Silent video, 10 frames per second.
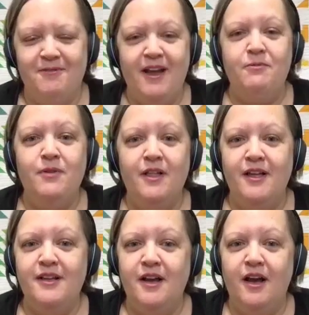right. Well,
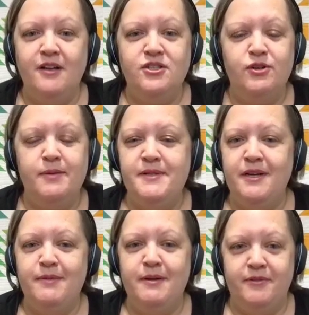trip
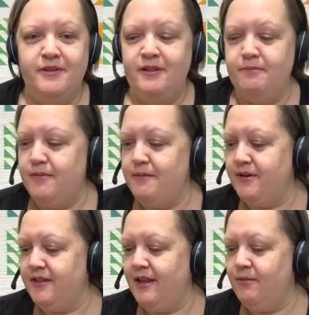down
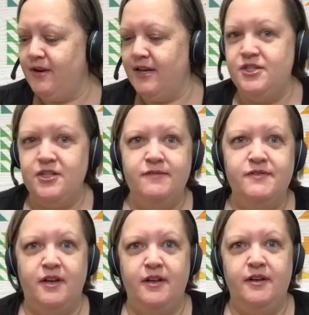memory lane, what I should have
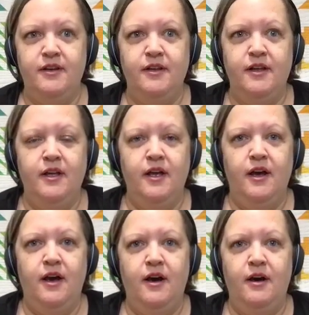done
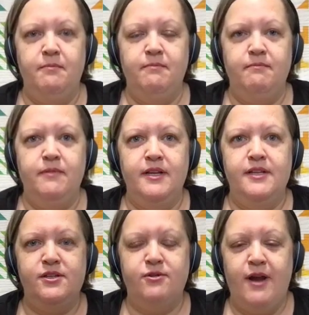
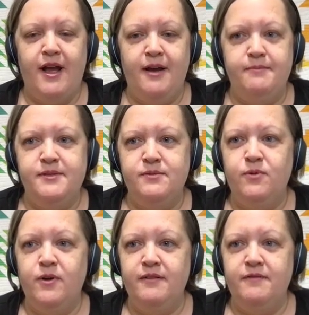is grabbed
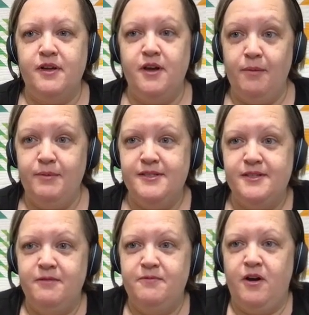one of the copies
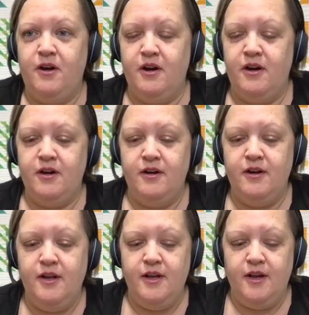of our
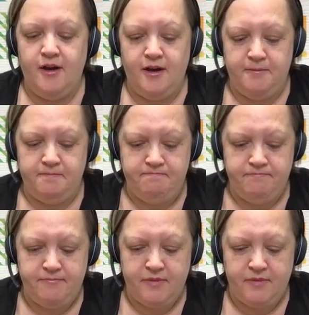um,